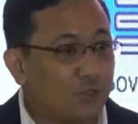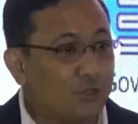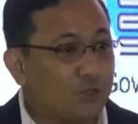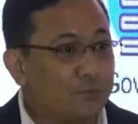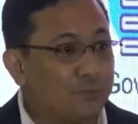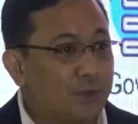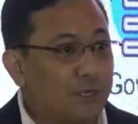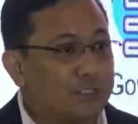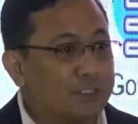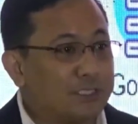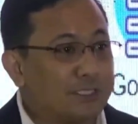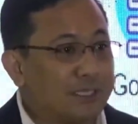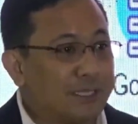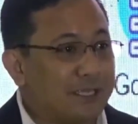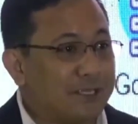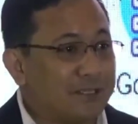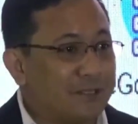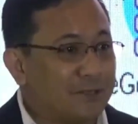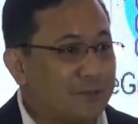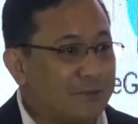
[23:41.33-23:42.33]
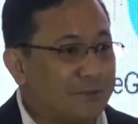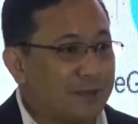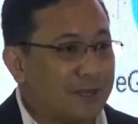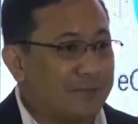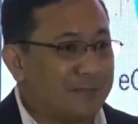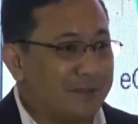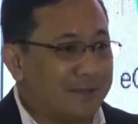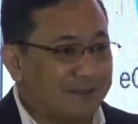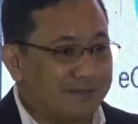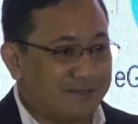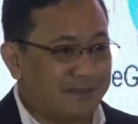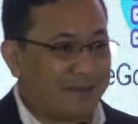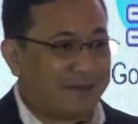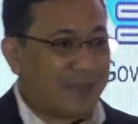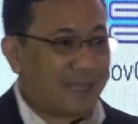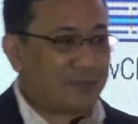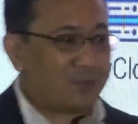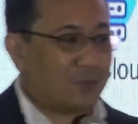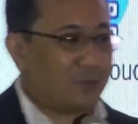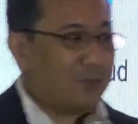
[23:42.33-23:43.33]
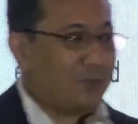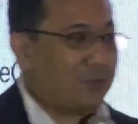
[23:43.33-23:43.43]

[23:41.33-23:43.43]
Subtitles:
university. You know what I mean? The recto